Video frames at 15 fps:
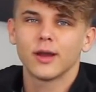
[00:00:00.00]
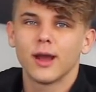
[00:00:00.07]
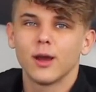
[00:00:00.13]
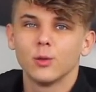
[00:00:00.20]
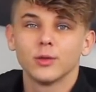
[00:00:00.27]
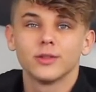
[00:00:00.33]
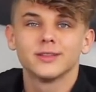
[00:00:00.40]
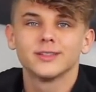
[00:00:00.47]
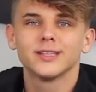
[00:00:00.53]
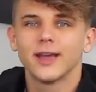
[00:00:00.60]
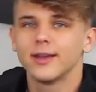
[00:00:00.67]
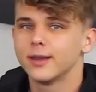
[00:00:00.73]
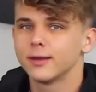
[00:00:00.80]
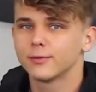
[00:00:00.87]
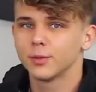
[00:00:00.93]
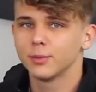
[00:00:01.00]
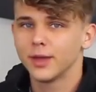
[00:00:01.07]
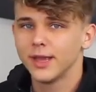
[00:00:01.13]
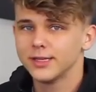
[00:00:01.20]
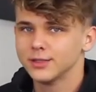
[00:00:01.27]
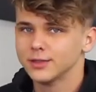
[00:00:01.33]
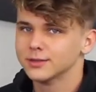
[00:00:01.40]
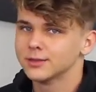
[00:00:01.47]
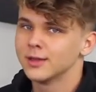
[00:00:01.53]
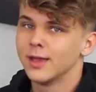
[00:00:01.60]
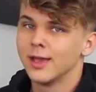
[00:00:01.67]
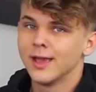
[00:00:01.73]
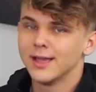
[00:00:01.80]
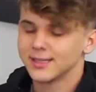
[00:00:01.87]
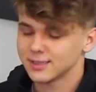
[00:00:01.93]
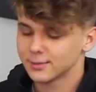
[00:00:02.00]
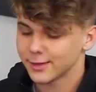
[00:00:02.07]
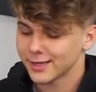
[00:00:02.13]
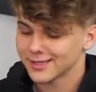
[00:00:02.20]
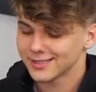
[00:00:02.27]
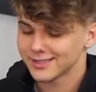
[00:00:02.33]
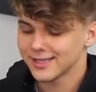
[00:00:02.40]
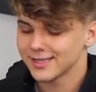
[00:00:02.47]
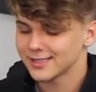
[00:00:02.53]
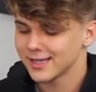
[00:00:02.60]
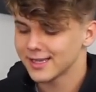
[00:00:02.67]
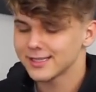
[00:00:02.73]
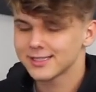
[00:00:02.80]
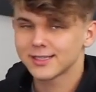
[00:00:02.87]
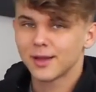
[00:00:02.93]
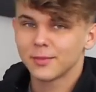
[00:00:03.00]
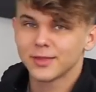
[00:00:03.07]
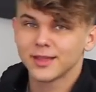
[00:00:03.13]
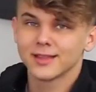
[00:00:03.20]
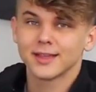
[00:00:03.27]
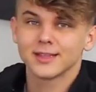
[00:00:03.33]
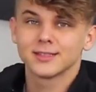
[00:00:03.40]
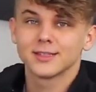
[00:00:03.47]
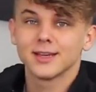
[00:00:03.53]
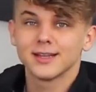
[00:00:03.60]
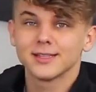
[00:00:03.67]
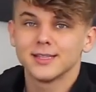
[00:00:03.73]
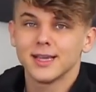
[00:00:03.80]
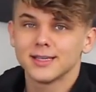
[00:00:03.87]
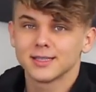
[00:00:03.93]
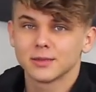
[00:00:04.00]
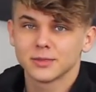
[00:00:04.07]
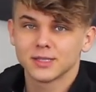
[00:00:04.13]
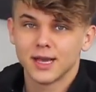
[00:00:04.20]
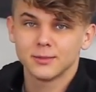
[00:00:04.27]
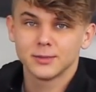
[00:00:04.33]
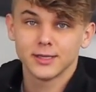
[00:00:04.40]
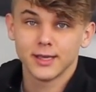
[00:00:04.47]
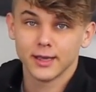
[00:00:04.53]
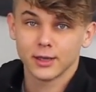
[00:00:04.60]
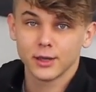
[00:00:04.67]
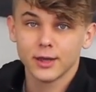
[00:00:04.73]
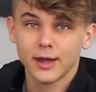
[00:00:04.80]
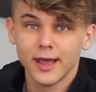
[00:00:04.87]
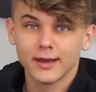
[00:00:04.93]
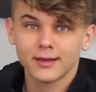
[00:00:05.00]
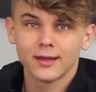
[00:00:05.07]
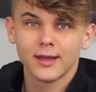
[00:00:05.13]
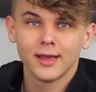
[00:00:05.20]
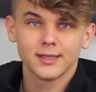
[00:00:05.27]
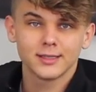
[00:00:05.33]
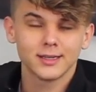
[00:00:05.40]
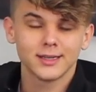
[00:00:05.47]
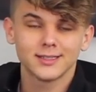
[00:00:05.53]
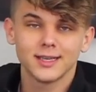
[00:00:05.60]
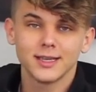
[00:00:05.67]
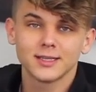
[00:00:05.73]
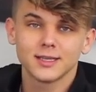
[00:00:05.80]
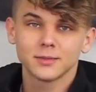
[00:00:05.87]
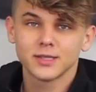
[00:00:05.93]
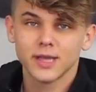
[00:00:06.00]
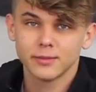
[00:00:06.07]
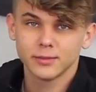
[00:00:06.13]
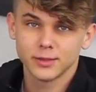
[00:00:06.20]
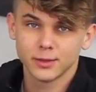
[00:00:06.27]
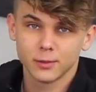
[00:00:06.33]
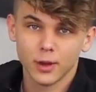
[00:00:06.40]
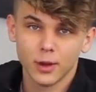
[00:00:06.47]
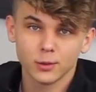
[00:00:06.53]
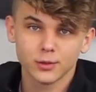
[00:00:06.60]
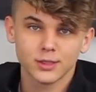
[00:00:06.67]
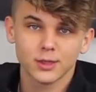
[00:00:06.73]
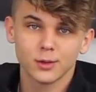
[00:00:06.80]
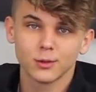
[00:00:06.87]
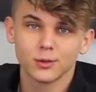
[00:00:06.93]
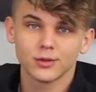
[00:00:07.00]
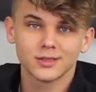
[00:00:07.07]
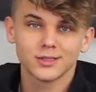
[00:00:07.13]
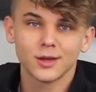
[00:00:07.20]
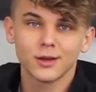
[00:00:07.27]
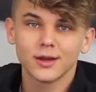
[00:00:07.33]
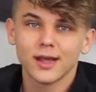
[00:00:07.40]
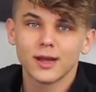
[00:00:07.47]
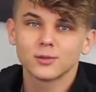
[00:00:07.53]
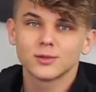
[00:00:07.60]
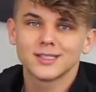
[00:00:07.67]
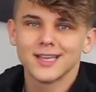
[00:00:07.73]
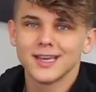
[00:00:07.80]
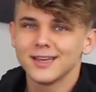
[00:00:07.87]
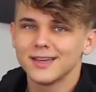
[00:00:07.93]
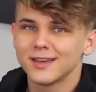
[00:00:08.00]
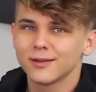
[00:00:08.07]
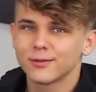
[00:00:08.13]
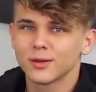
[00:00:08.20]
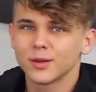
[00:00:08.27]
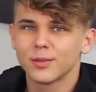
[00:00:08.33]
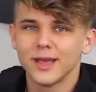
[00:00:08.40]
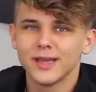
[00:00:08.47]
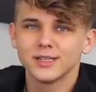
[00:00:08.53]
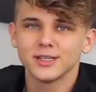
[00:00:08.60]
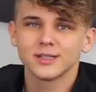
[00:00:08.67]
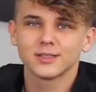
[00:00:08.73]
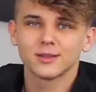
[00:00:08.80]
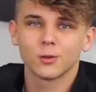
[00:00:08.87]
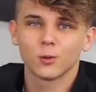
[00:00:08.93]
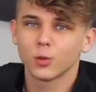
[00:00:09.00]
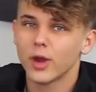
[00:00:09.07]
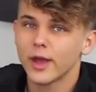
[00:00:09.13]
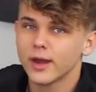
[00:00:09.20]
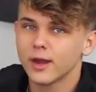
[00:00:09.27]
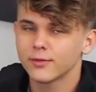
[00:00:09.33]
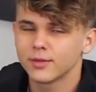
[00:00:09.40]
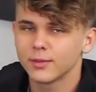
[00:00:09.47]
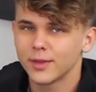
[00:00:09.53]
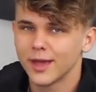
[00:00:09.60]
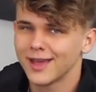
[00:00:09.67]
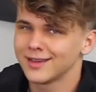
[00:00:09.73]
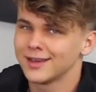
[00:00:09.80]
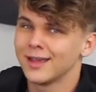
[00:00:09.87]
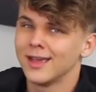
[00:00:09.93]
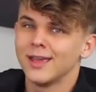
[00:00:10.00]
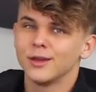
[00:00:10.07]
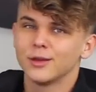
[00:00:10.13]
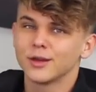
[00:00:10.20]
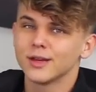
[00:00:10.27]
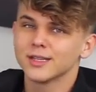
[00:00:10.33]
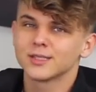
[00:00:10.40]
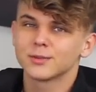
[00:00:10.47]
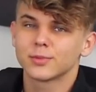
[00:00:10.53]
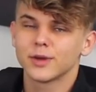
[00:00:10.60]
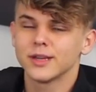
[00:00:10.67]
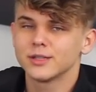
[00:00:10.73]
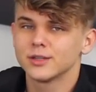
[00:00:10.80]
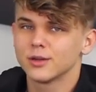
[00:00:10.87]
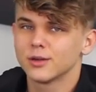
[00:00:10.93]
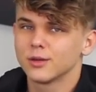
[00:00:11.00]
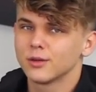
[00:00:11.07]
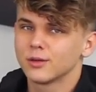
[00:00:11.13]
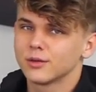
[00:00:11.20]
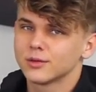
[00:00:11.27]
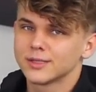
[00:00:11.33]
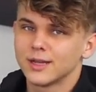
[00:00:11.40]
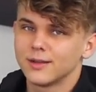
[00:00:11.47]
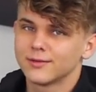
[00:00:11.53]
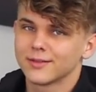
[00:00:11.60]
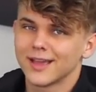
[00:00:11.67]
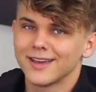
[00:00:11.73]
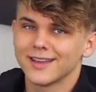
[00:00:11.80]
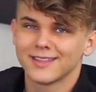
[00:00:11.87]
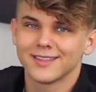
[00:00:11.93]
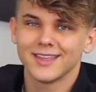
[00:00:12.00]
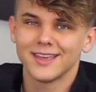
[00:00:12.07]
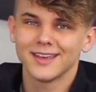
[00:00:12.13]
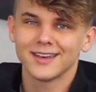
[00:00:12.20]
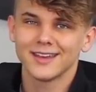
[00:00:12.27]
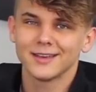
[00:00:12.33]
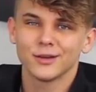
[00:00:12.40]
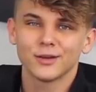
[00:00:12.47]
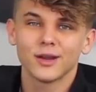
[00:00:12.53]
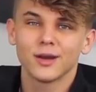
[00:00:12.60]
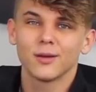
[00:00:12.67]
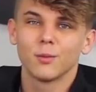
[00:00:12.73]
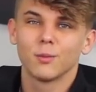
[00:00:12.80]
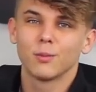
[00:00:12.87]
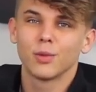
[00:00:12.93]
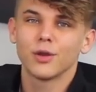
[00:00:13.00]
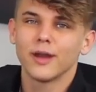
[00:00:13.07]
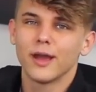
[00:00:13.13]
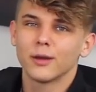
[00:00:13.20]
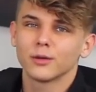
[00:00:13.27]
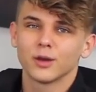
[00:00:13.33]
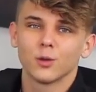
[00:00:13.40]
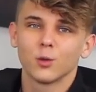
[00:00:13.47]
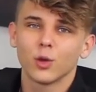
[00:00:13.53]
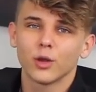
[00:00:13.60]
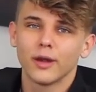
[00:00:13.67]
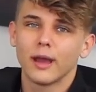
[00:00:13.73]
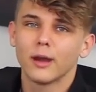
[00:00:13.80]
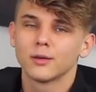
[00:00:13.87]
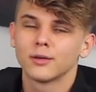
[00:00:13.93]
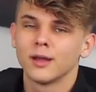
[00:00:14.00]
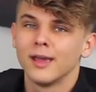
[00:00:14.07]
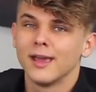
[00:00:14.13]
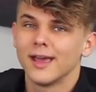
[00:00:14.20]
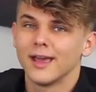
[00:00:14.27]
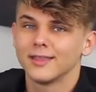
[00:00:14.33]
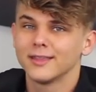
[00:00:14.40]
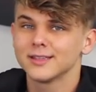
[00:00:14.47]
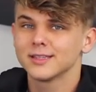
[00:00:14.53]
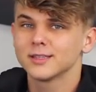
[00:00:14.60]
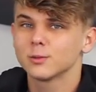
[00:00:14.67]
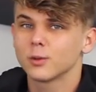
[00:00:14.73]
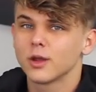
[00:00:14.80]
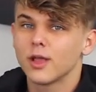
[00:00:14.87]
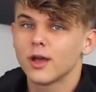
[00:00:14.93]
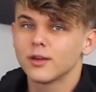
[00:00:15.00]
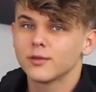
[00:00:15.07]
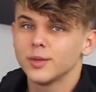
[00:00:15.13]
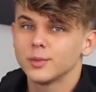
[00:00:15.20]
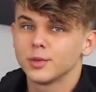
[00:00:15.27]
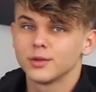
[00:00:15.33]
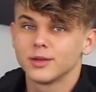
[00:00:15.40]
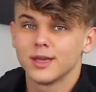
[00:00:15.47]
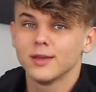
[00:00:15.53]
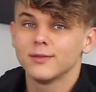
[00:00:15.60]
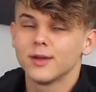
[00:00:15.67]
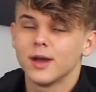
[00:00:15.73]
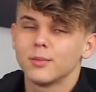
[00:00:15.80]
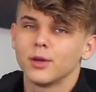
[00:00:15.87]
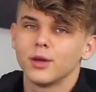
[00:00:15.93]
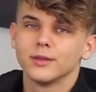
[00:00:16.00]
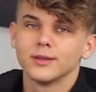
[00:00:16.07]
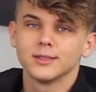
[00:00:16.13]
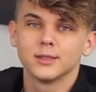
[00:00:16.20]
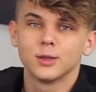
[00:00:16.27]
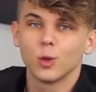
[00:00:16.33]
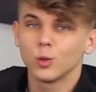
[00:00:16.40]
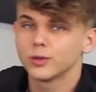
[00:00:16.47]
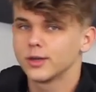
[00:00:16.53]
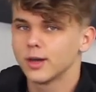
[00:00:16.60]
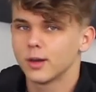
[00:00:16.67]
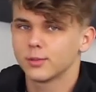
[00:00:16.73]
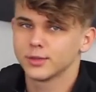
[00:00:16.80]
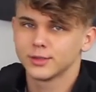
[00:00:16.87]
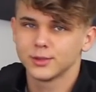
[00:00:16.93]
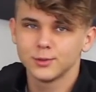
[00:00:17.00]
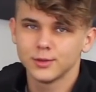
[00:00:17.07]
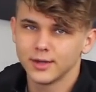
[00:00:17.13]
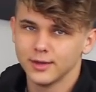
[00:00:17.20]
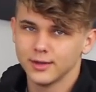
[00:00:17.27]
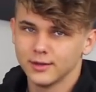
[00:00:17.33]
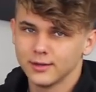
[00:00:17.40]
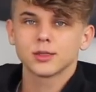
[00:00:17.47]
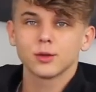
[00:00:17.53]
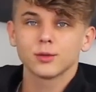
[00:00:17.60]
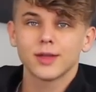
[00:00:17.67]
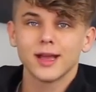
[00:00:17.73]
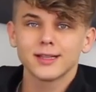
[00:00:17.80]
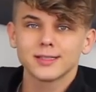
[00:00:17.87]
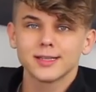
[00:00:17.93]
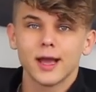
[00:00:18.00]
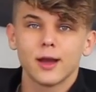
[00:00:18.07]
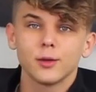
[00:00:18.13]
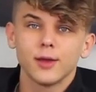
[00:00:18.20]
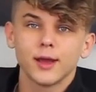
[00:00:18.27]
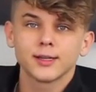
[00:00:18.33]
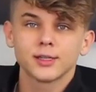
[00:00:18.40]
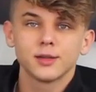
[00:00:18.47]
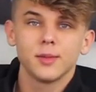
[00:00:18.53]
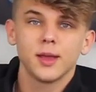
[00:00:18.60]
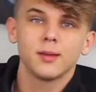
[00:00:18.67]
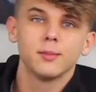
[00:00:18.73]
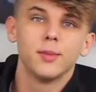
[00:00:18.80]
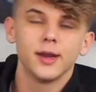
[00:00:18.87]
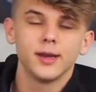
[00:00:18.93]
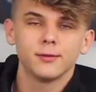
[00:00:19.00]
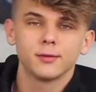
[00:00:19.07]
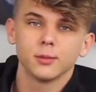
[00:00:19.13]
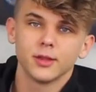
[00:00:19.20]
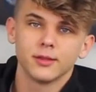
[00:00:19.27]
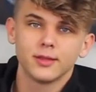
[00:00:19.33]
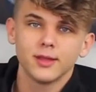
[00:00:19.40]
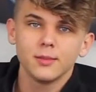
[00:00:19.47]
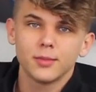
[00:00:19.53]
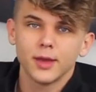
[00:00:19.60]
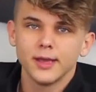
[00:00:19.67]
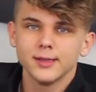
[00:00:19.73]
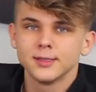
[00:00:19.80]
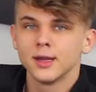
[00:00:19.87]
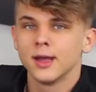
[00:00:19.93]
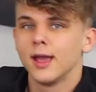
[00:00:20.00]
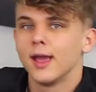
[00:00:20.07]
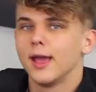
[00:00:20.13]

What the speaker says: out with 10 different pages, just because this is something that's going to take some time to get good at. It's going to take some time to grow. So starting out 10 different pages right off the bat, you're going to spread yourself kind of thin, and you're going to burn out and wear out. And this is where a lot of people give up on this golden opportunity. So that's how you actually make money from the theme page.